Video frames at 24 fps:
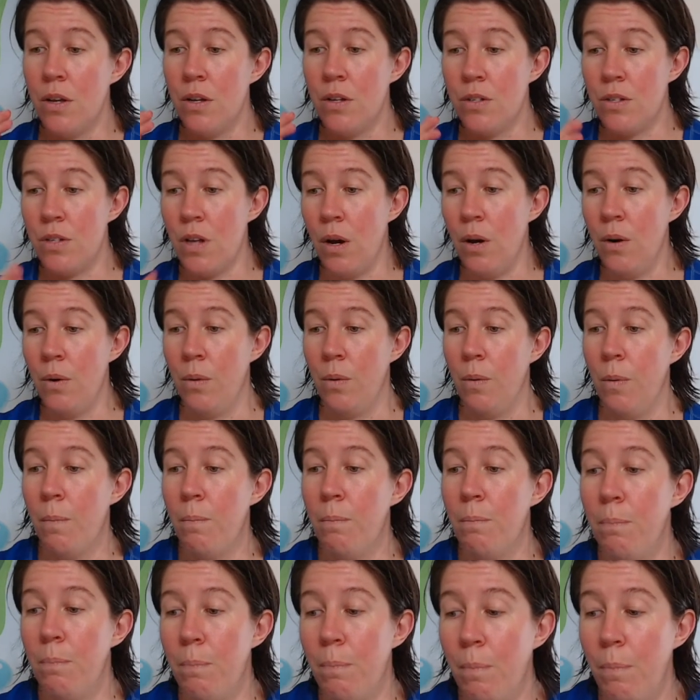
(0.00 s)
So
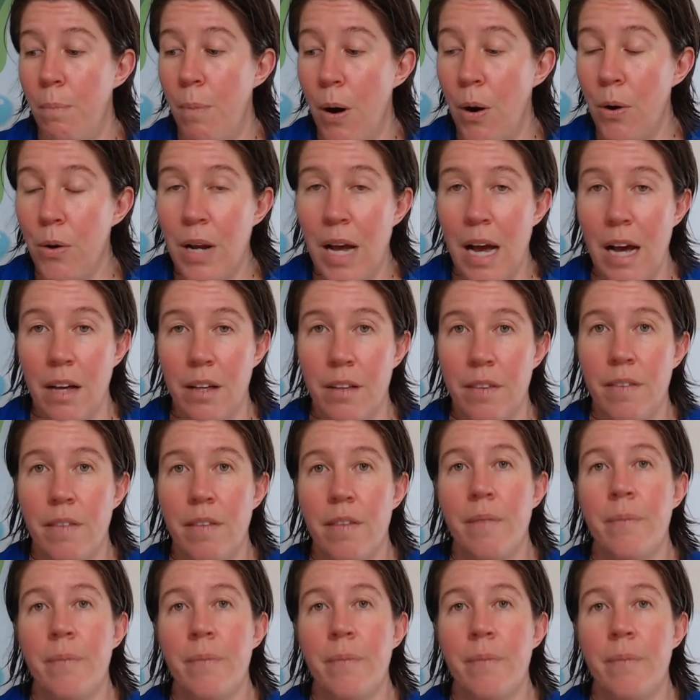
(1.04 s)
bone health.